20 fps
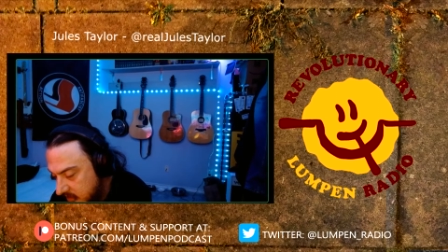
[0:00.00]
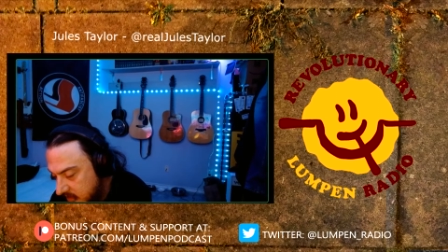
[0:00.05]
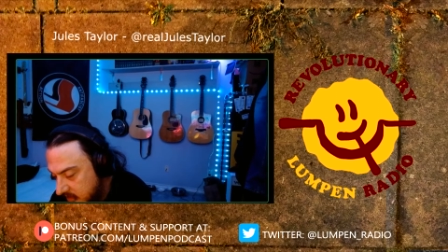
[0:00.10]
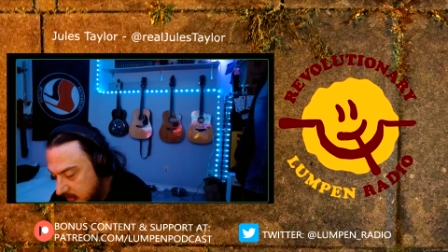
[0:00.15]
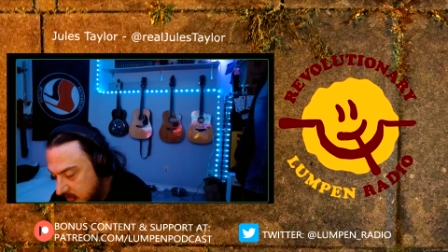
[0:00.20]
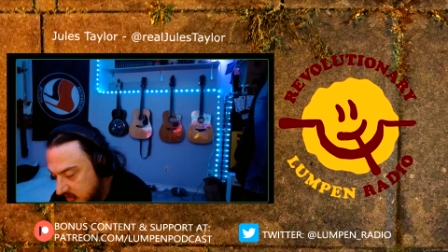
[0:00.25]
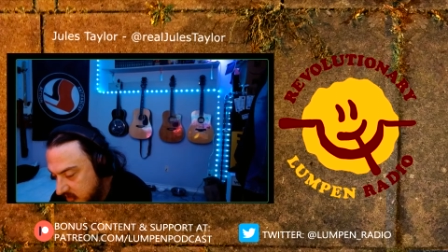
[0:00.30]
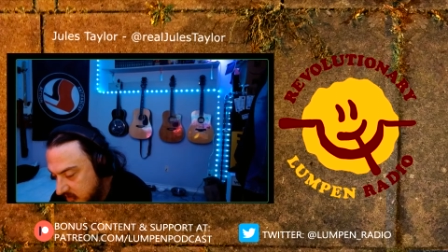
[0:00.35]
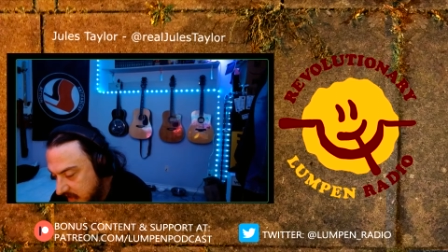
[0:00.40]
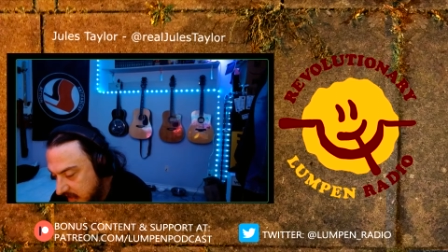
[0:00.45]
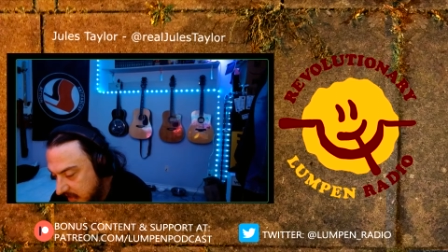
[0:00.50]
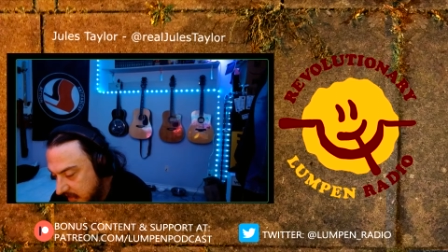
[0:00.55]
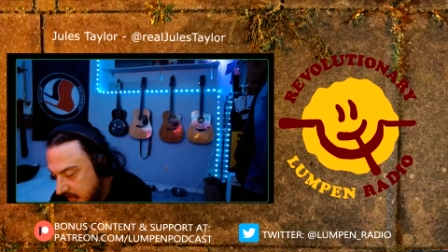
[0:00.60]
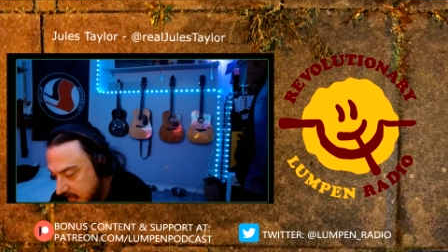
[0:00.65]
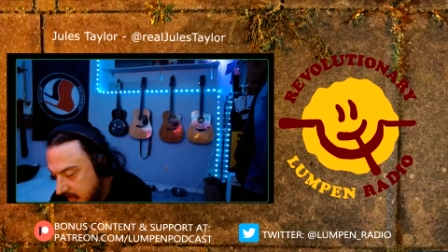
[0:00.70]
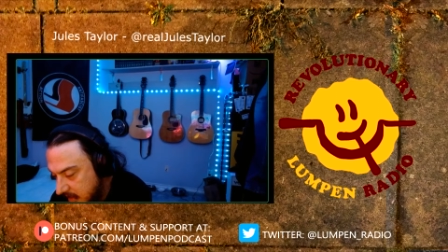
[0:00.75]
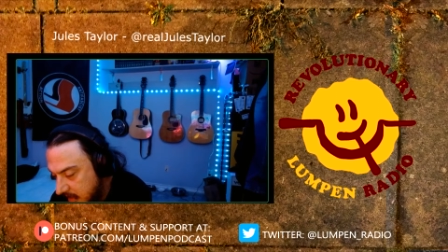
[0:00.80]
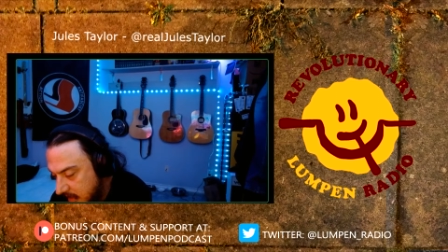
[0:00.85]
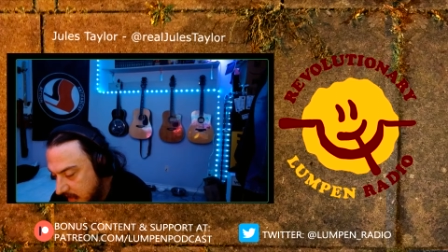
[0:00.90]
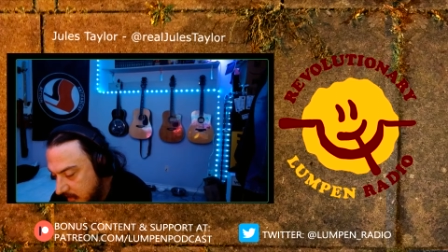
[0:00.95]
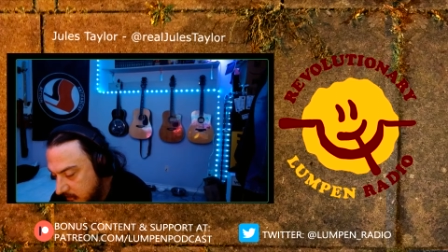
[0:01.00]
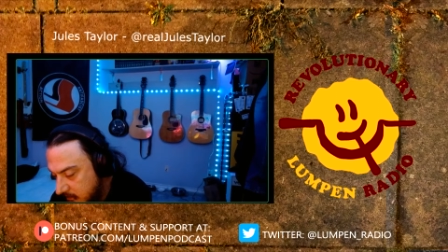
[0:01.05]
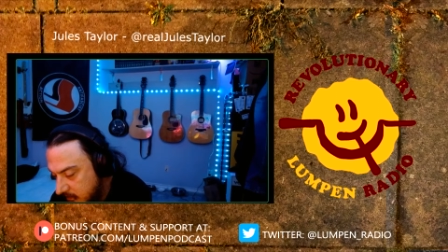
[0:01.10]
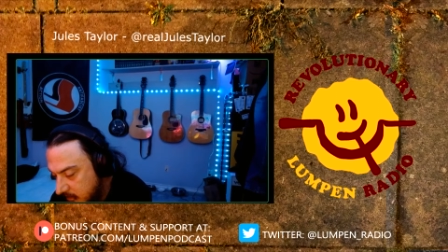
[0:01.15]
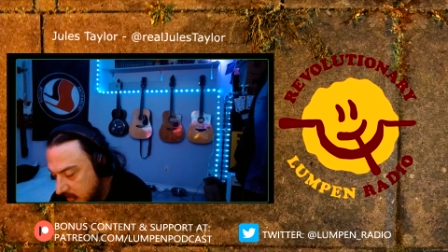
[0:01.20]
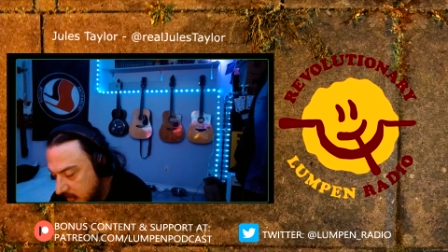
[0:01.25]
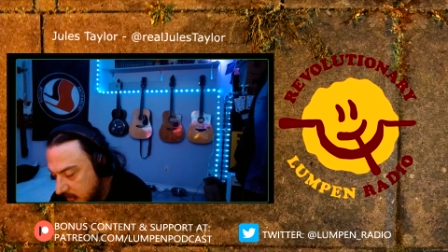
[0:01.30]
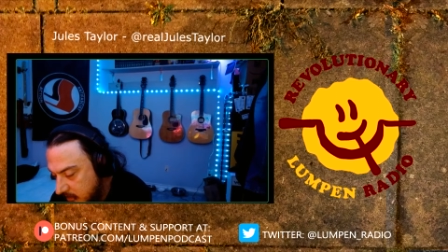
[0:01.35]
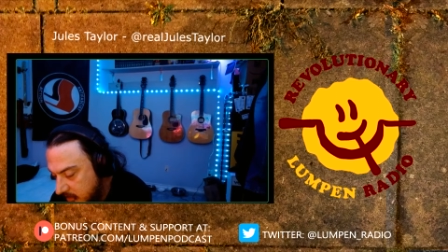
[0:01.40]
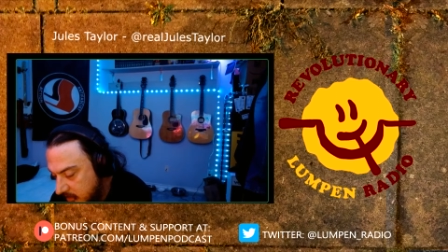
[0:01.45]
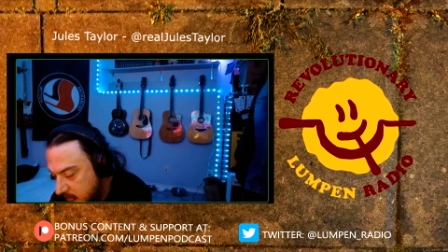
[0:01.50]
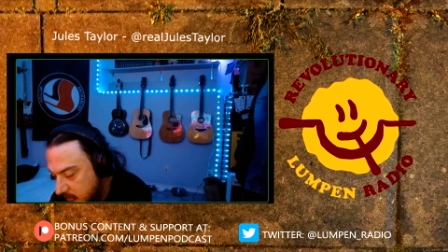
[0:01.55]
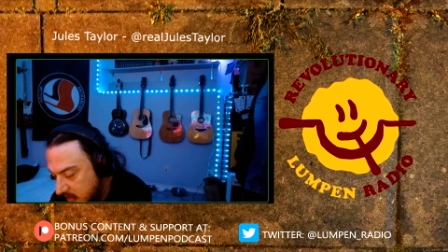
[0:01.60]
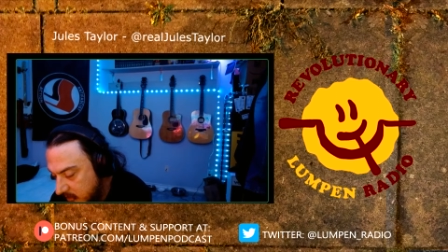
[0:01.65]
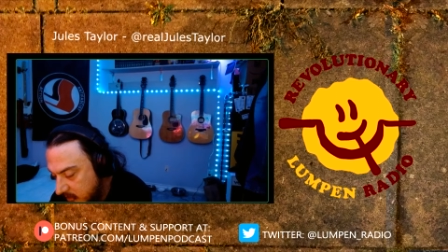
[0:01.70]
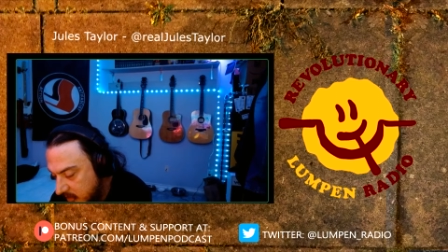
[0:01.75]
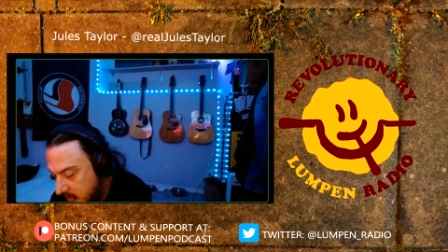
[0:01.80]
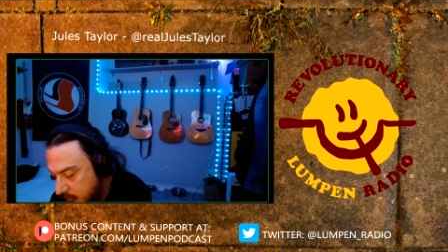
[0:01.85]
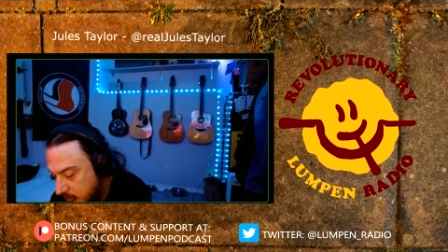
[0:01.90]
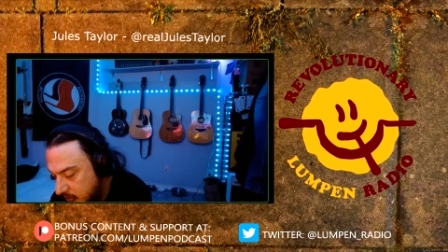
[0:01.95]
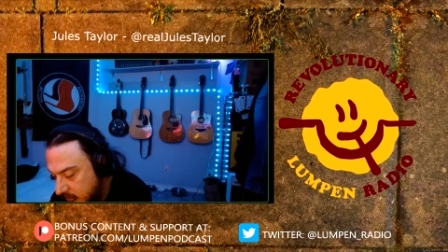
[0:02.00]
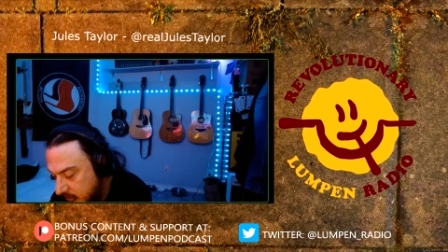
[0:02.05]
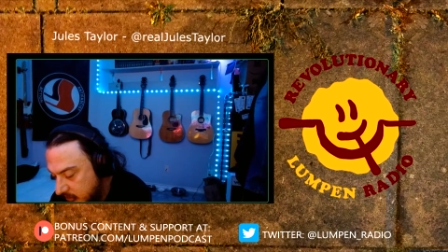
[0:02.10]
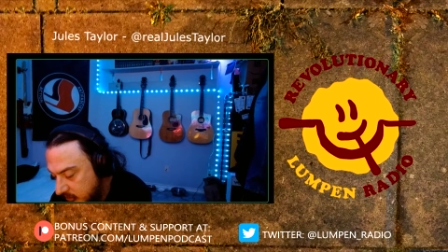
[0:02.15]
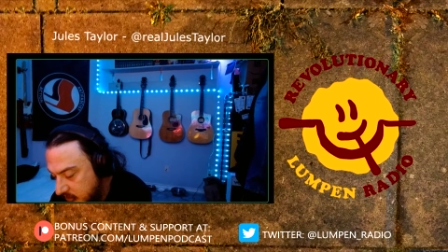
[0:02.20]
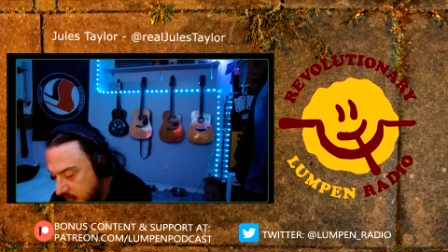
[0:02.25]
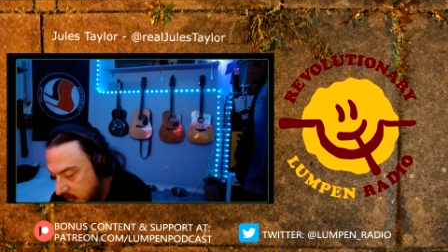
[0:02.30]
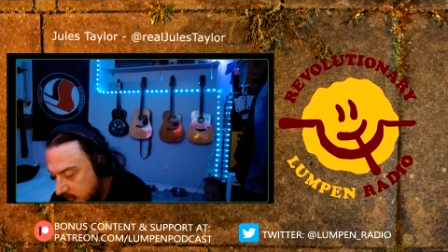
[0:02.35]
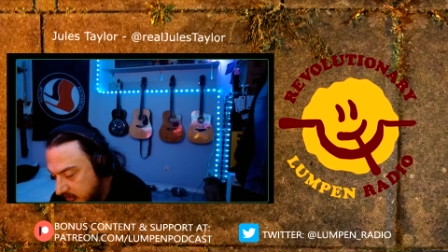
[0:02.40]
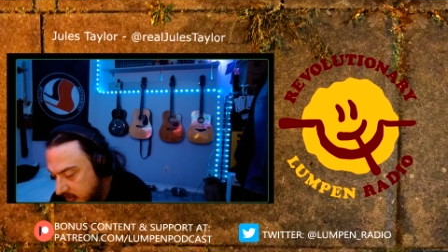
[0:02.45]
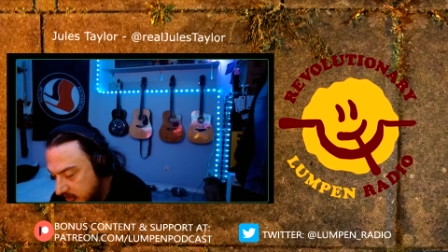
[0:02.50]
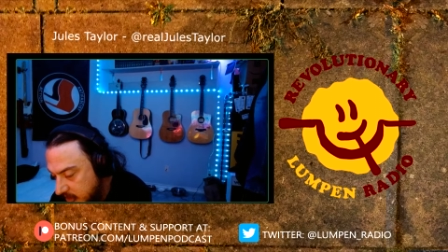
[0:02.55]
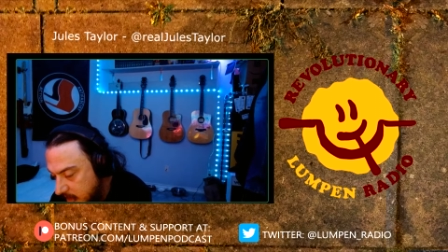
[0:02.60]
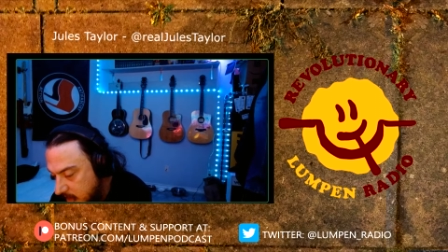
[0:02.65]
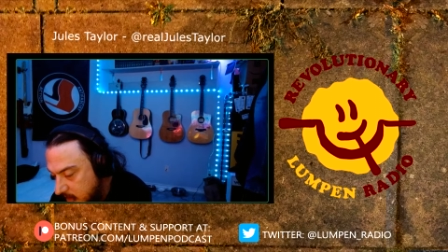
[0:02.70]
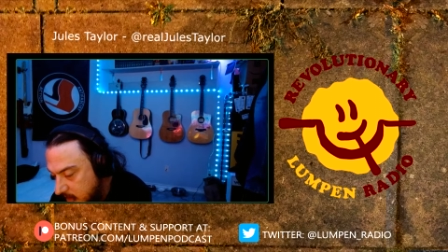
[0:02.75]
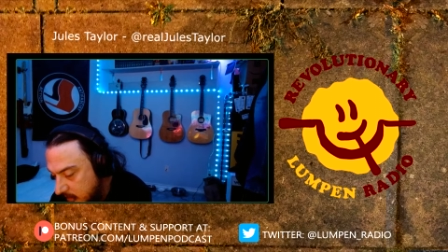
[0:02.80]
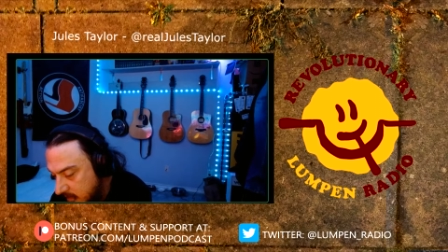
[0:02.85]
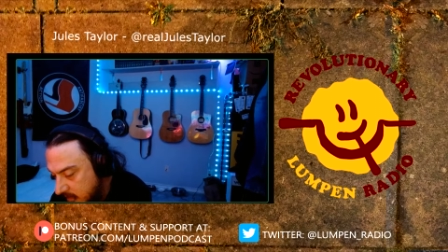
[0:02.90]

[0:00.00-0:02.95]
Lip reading: and was like, do you want to be a producer of a show?